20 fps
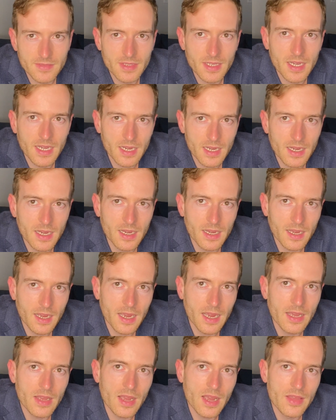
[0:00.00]
I,
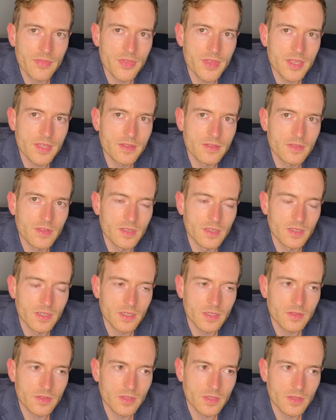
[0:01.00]
I, I think the
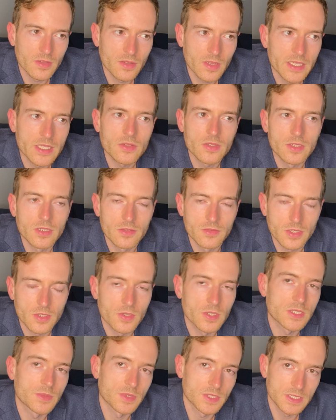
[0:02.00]
the likelihood of a
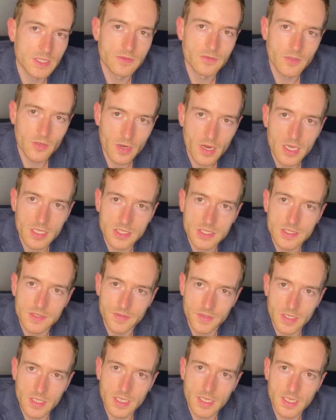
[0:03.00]
Christmas Eve crash is
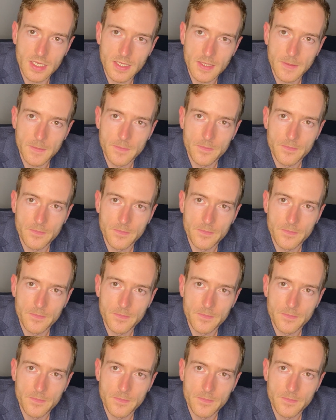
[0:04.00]
very high.